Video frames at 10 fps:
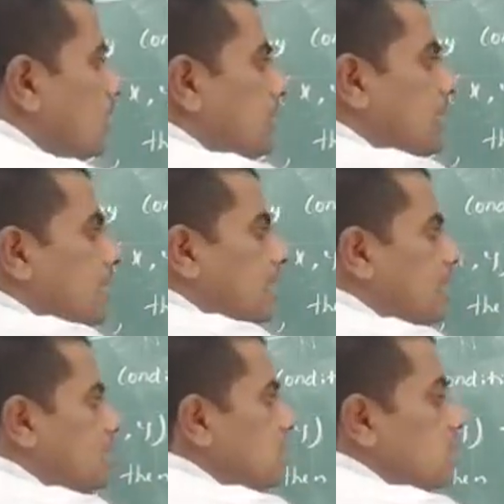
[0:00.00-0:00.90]
there
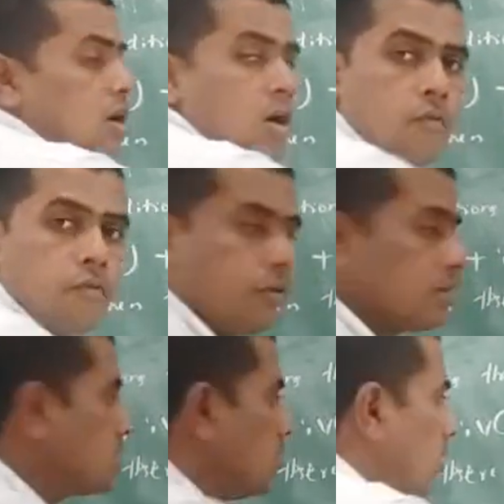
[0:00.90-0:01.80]
exists
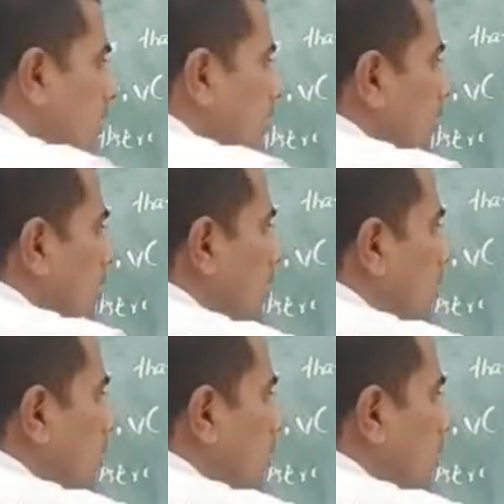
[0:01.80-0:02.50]
first order